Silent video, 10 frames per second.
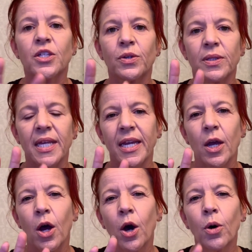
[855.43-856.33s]
So it's
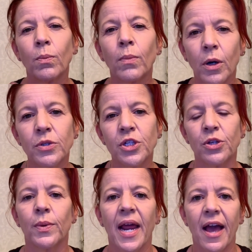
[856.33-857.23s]
like almost
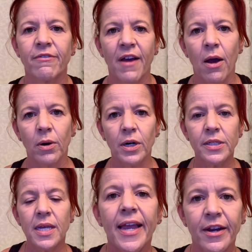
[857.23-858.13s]
2.5
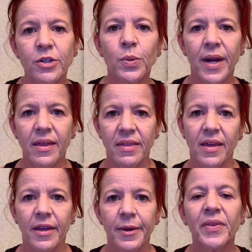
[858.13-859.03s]
hours. Here's what I
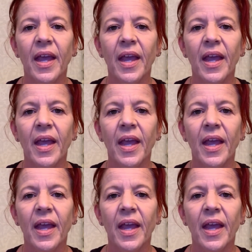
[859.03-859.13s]
think.